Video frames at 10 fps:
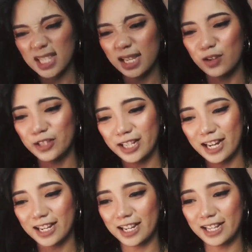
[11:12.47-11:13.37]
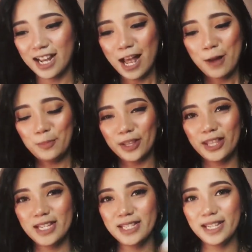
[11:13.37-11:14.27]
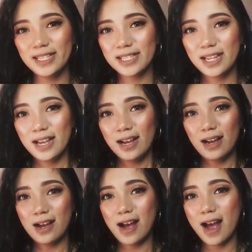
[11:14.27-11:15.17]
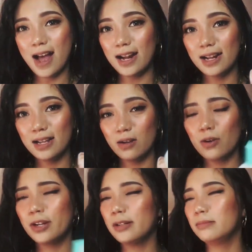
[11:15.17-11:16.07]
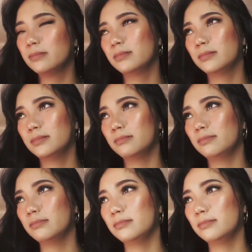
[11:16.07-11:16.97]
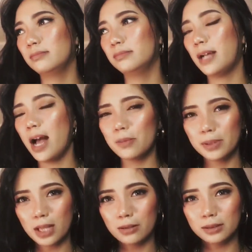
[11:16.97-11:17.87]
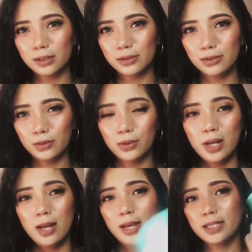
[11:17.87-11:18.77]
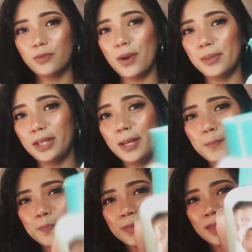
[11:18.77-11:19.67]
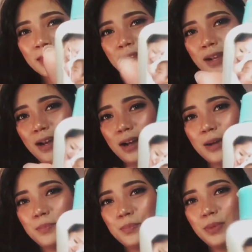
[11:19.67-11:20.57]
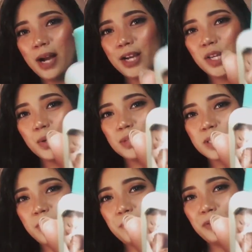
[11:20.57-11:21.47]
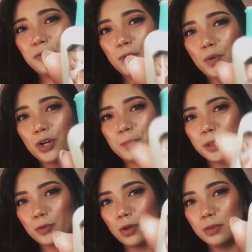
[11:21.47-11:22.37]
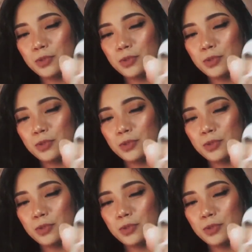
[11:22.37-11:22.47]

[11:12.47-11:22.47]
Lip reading: hindi ko nilalagyan. But this is a hack, or hack pa tawag dito, no? It's a remedy. I used BB Flow or petroleum